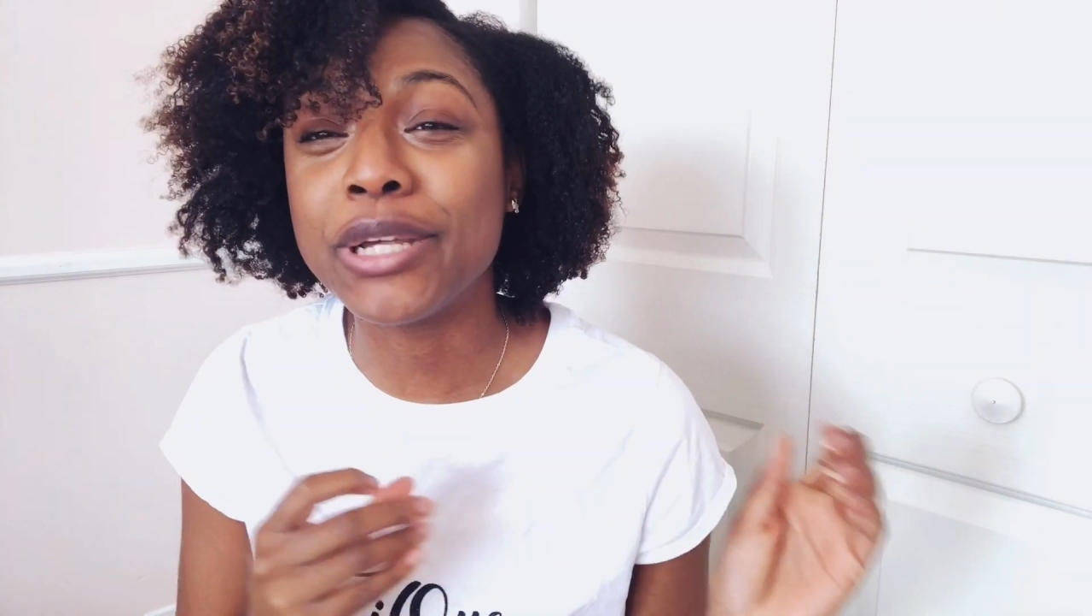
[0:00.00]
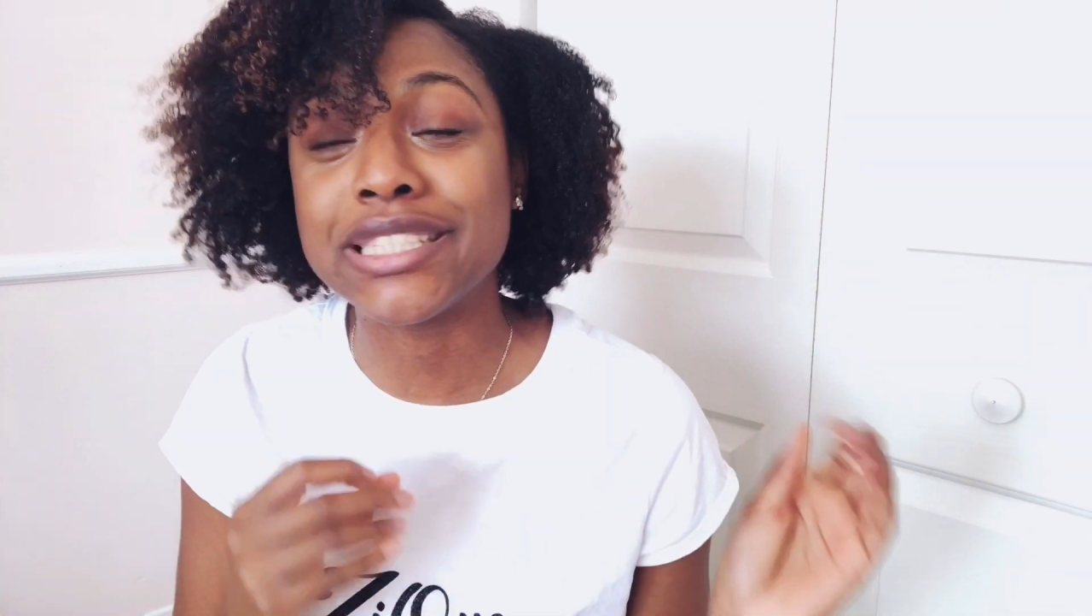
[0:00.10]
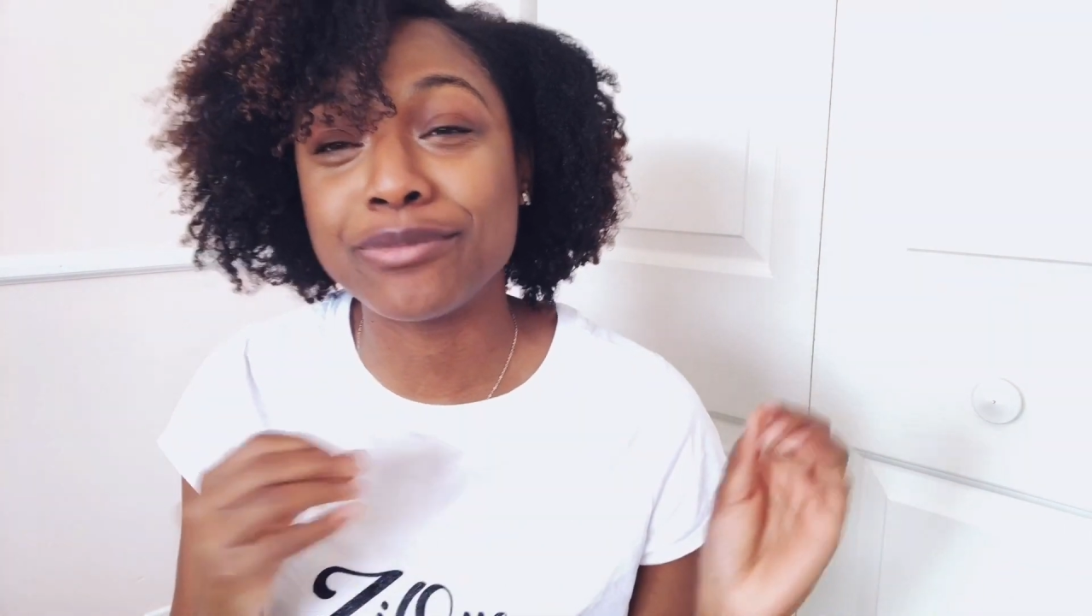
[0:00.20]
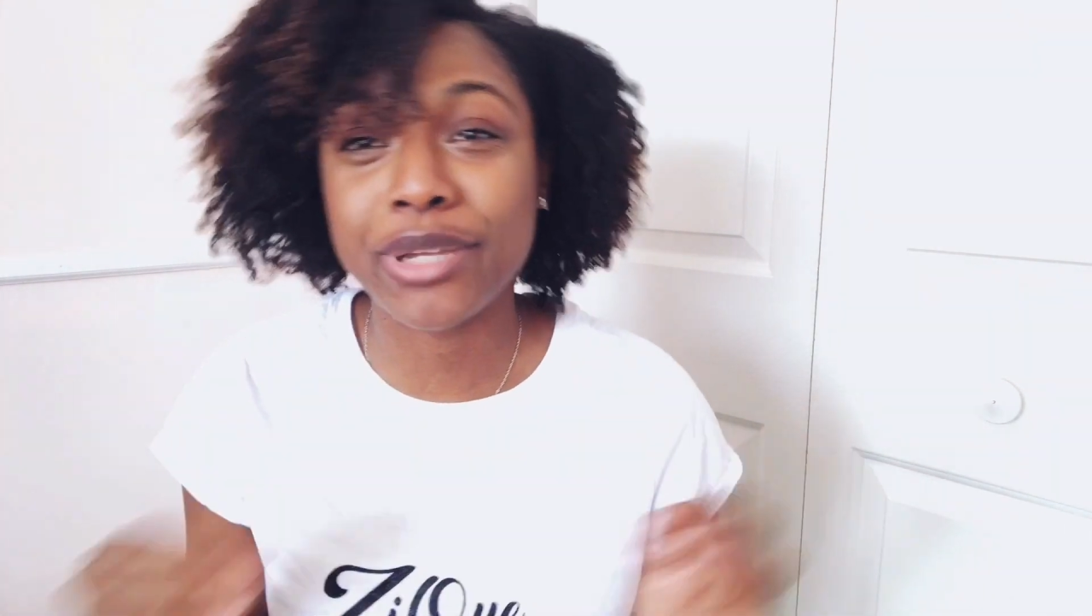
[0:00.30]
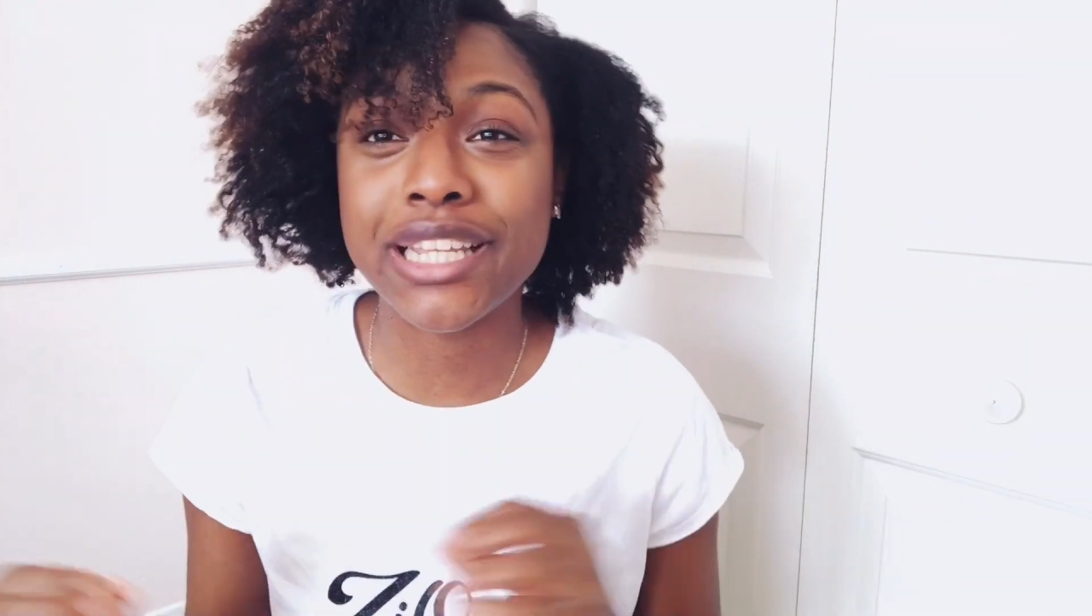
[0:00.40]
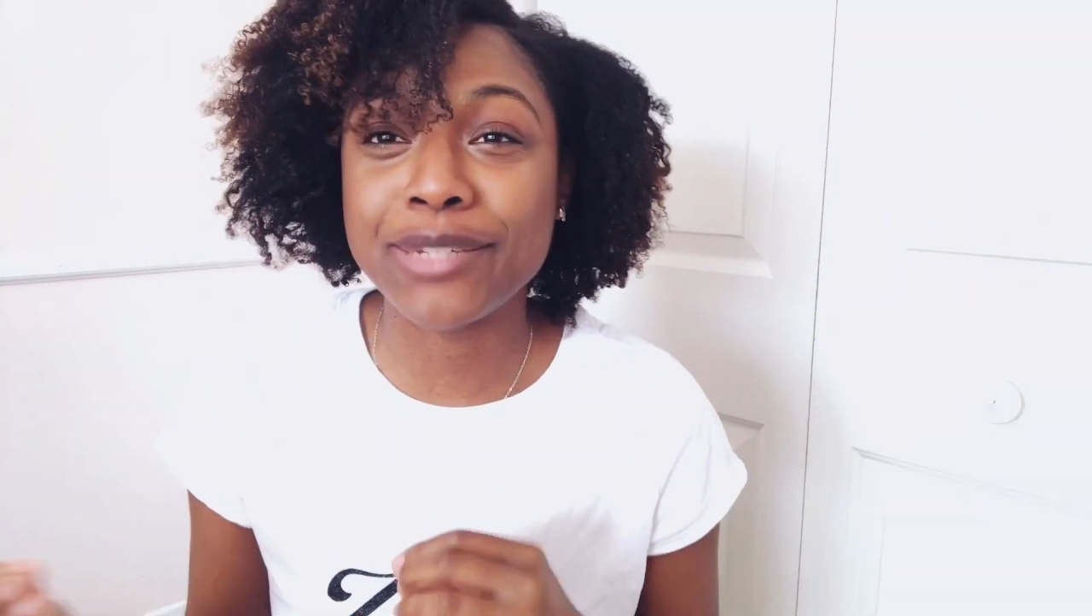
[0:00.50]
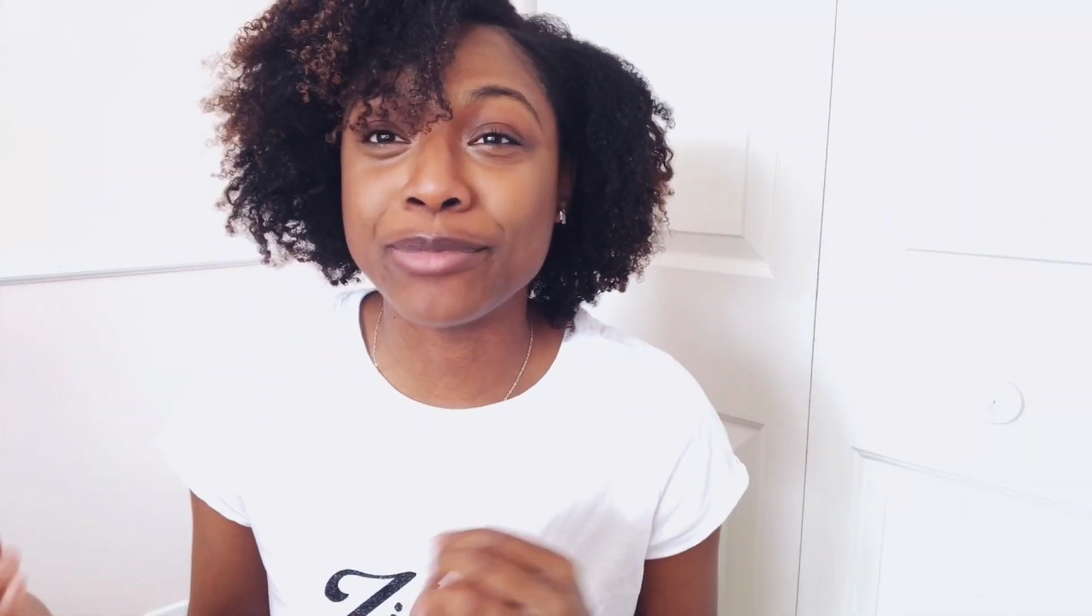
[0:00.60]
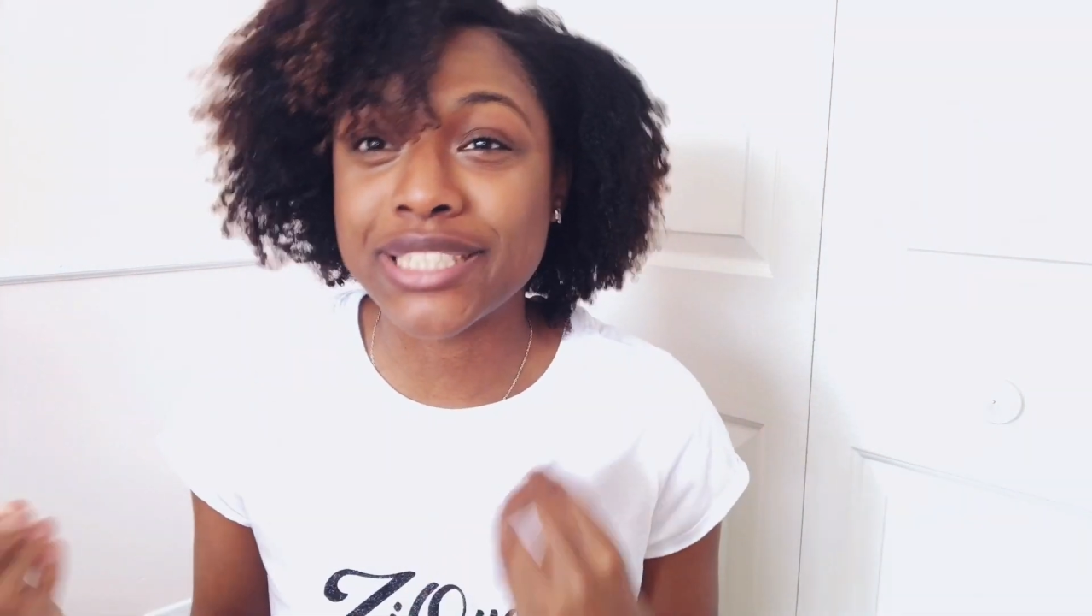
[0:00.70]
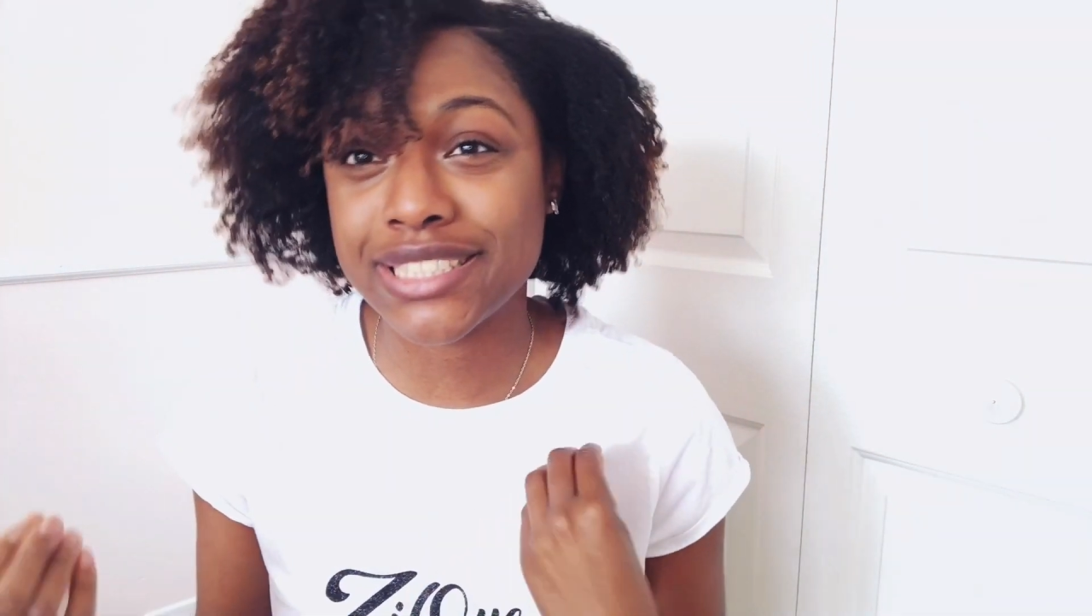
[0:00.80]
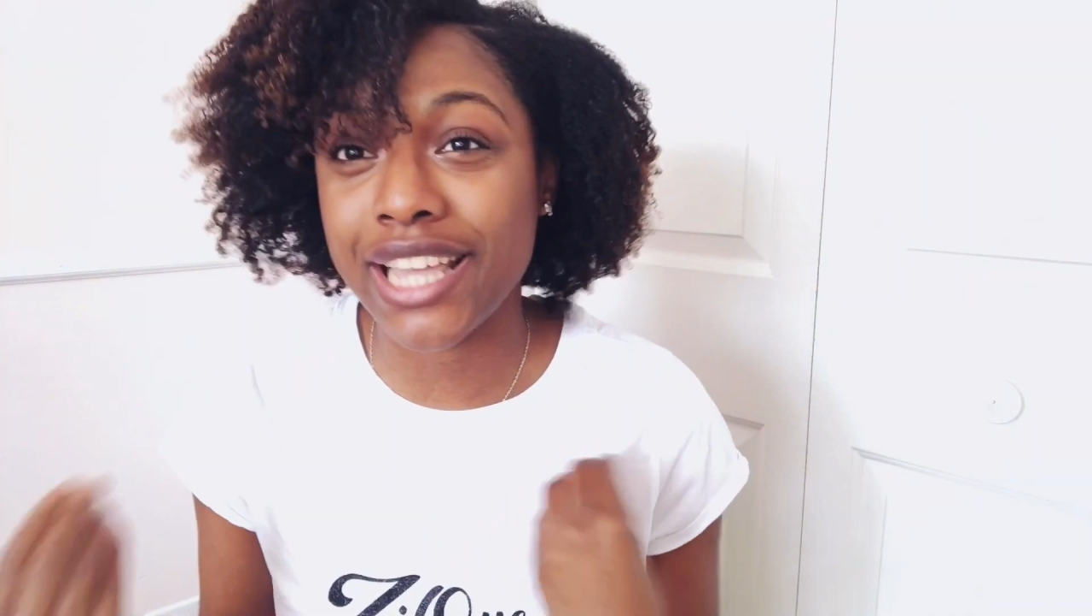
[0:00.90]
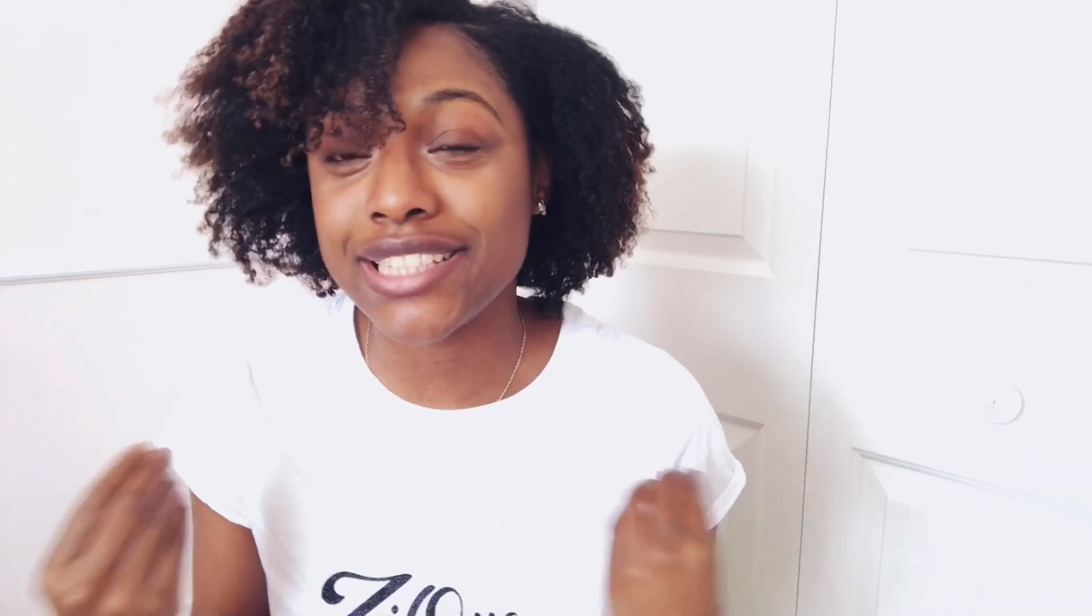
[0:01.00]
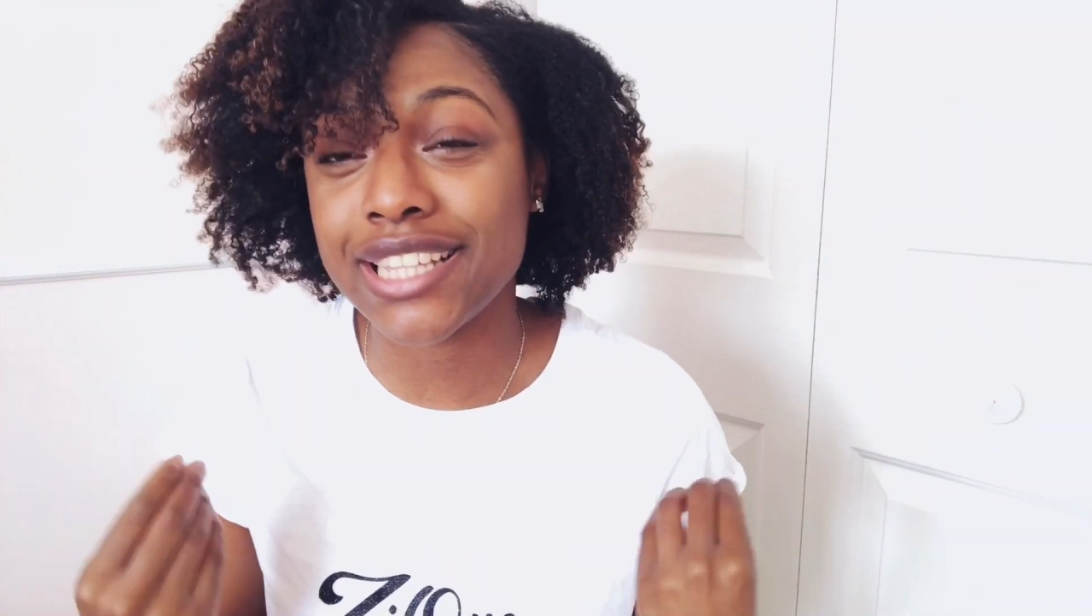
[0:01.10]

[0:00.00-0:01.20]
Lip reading: as many mistakes